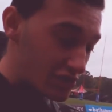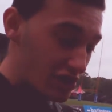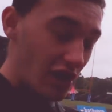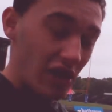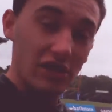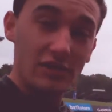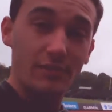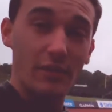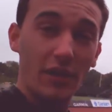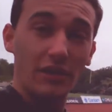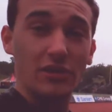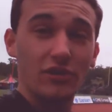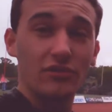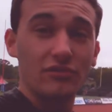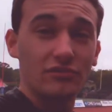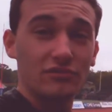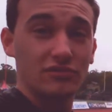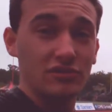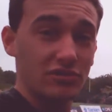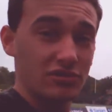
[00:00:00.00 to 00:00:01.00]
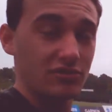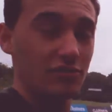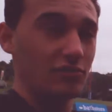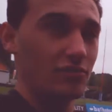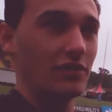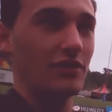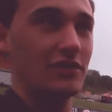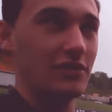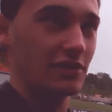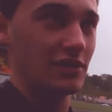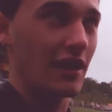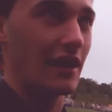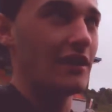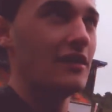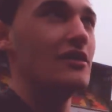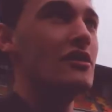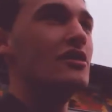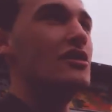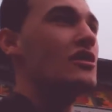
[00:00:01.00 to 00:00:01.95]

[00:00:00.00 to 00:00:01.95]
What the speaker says: charged, but I don't just want it to die.